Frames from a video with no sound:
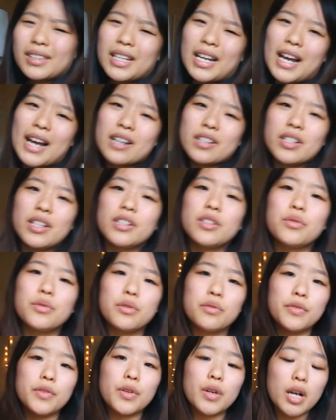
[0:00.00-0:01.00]
Actually, I don't know
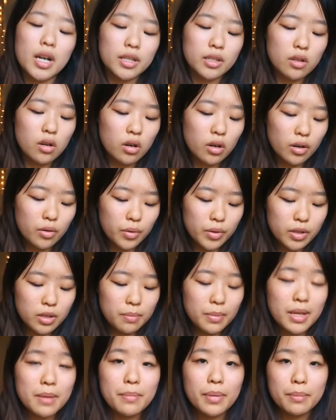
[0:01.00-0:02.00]
if you guys are going to
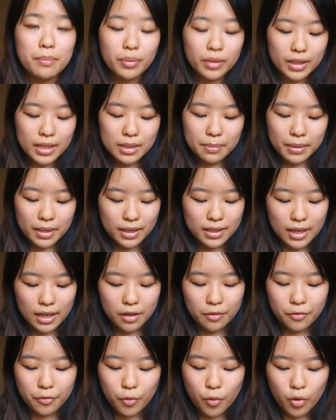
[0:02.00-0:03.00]
be, but please be excited for